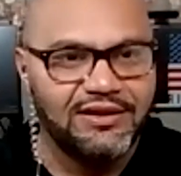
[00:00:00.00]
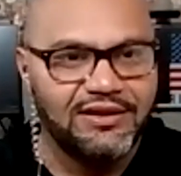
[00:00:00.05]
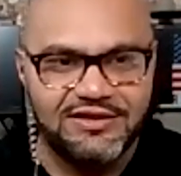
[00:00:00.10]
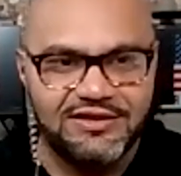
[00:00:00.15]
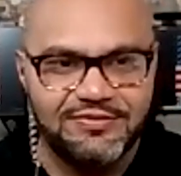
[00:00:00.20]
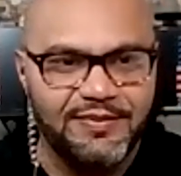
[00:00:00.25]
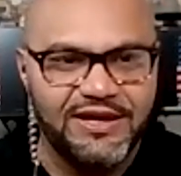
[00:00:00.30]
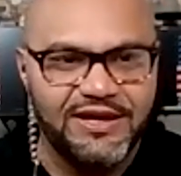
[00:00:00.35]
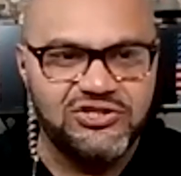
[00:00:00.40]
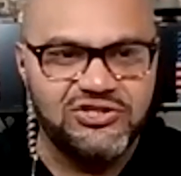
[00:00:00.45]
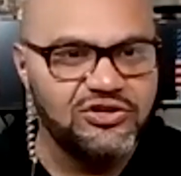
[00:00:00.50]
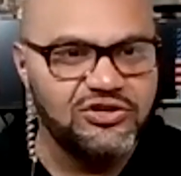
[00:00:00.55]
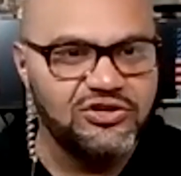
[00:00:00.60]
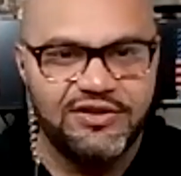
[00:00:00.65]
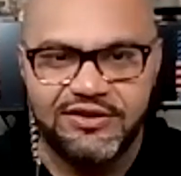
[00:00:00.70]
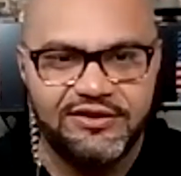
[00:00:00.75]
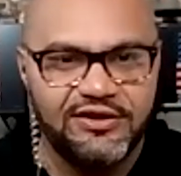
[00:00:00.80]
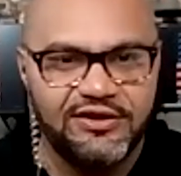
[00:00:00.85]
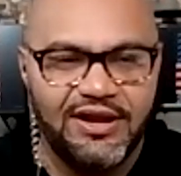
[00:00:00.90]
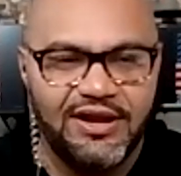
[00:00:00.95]
Let's make sure
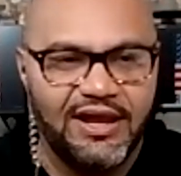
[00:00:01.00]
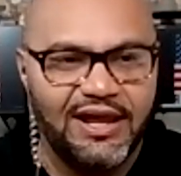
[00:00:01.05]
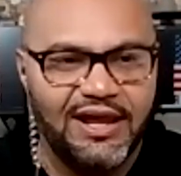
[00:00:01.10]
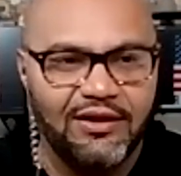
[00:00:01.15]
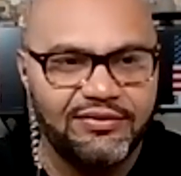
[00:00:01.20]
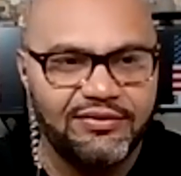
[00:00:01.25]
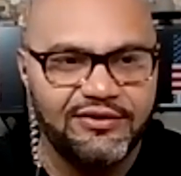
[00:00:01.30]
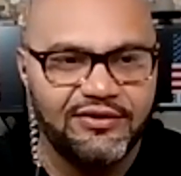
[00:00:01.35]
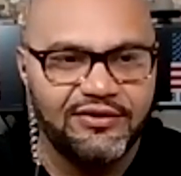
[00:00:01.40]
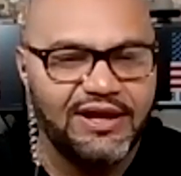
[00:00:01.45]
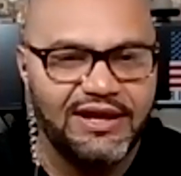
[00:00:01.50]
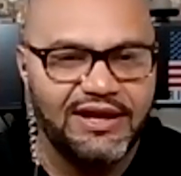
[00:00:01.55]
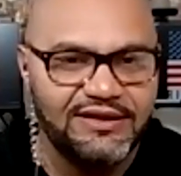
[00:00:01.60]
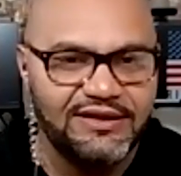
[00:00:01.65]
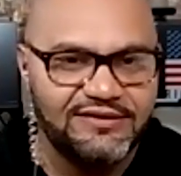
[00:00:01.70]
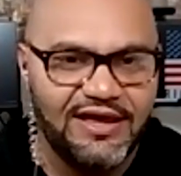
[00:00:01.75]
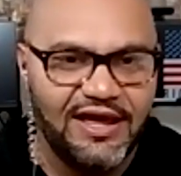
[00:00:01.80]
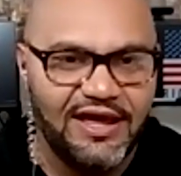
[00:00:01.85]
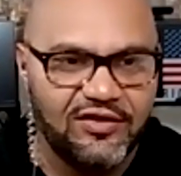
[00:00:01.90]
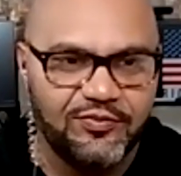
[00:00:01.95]
that they're not out there getting
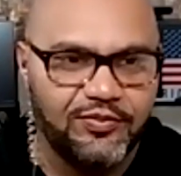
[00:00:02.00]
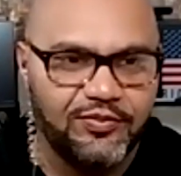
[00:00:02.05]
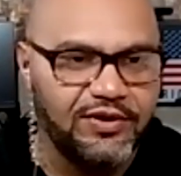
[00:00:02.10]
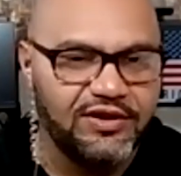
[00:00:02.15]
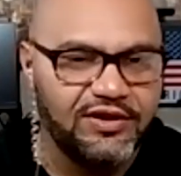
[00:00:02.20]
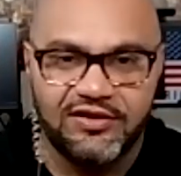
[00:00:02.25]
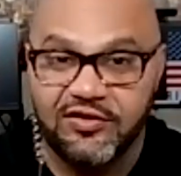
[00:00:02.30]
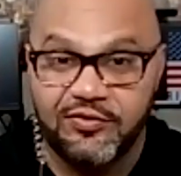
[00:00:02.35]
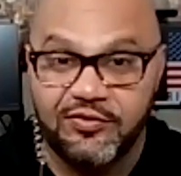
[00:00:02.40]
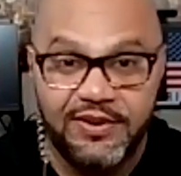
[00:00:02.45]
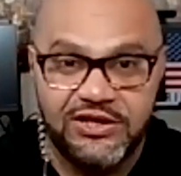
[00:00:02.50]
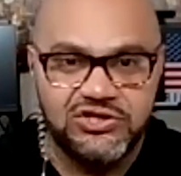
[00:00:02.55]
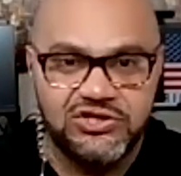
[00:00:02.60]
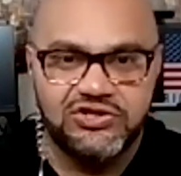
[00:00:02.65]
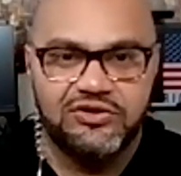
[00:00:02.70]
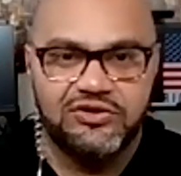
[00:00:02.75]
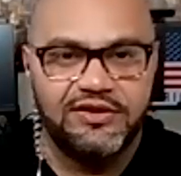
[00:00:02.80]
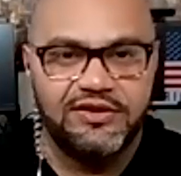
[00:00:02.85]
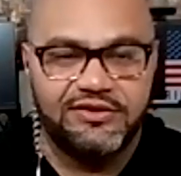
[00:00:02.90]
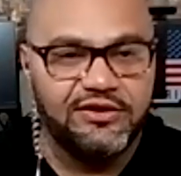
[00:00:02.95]
tax breaks. Let's make
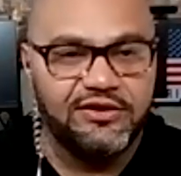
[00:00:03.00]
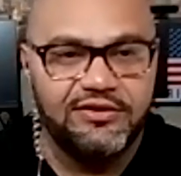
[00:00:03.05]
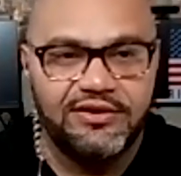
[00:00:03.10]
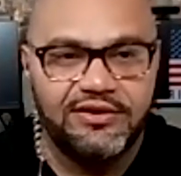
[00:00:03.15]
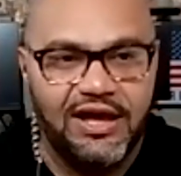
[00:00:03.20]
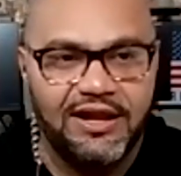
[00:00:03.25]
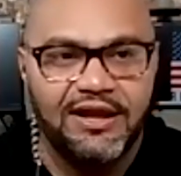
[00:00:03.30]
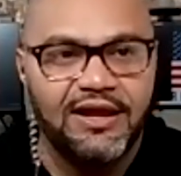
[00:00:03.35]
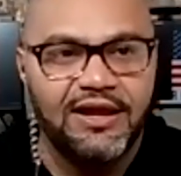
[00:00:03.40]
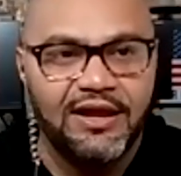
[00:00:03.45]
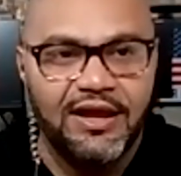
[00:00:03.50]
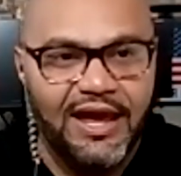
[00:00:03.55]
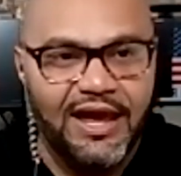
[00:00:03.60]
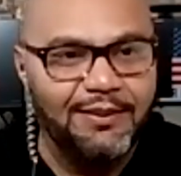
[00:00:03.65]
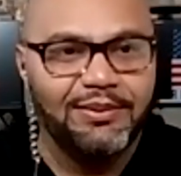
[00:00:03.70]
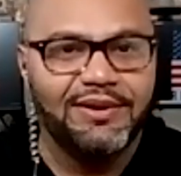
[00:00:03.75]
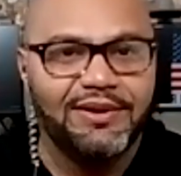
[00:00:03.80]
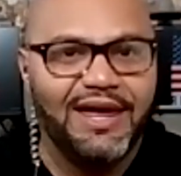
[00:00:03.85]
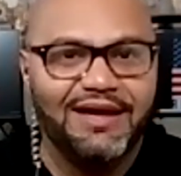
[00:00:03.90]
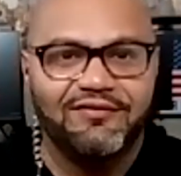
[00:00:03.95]
sure that they're not
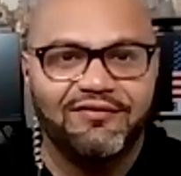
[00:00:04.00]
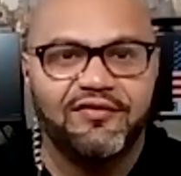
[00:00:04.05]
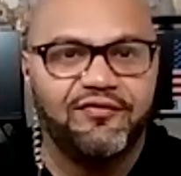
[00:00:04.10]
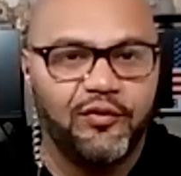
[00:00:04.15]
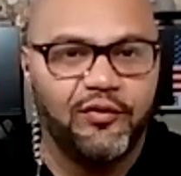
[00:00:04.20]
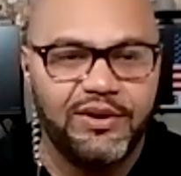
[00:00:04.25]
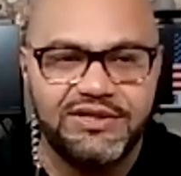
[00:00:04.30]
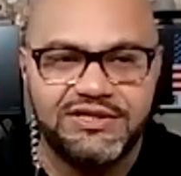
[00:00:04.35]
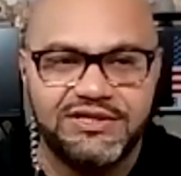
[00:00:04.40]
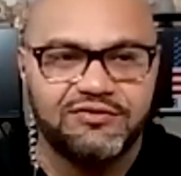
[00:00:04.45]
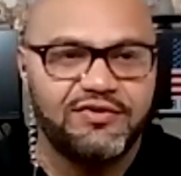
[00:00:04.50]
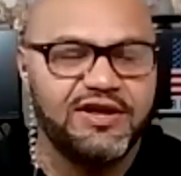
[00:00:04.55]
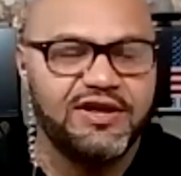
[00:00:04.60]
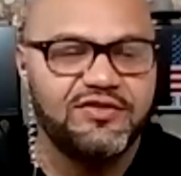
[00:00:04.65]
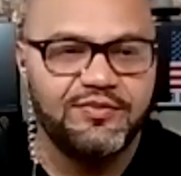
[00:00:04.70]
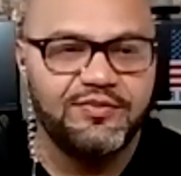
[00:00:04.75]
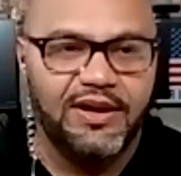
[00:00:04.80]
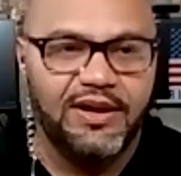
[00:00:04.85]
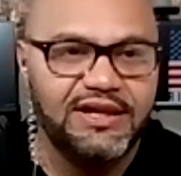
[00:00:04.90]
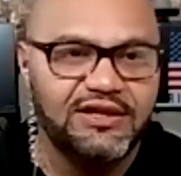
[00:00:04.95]
able to have a voice and raise
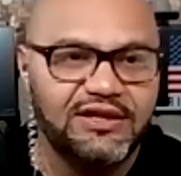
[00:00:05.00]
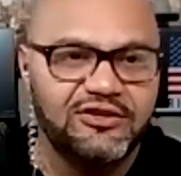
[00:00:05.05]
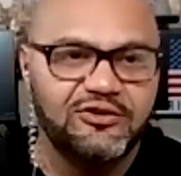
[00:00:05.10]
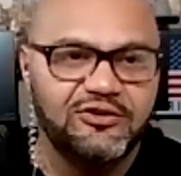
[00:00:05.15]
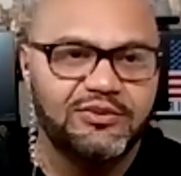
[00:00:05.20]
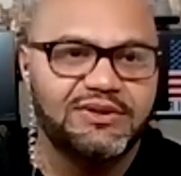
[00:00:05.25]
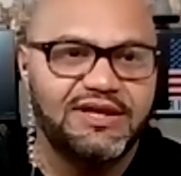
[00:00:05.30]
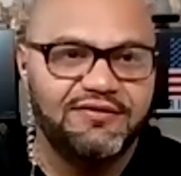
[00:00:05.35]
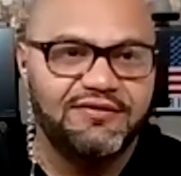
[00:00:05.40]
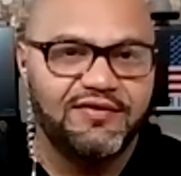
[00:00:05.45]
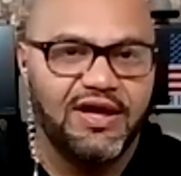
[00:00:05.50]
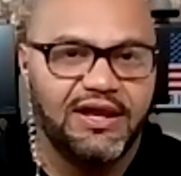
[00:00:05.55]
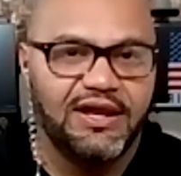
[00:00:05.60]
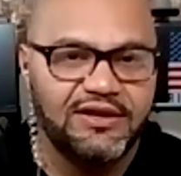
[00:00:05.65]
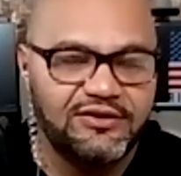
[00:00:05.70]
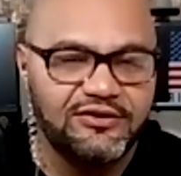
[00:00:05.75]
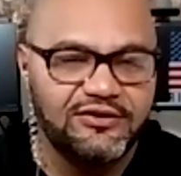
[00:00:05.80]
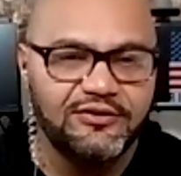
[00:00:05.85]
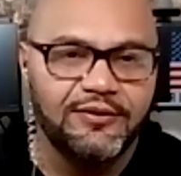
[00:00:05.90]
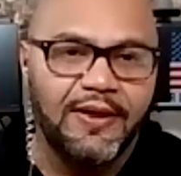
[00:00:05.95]
money and do what they've got to
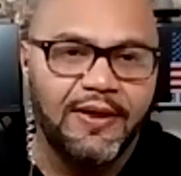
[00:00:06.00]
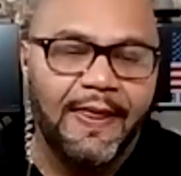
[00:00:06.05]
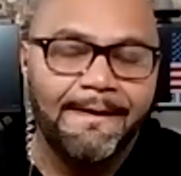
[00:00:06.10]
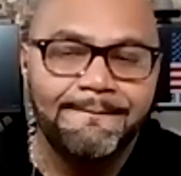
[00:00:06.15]
do.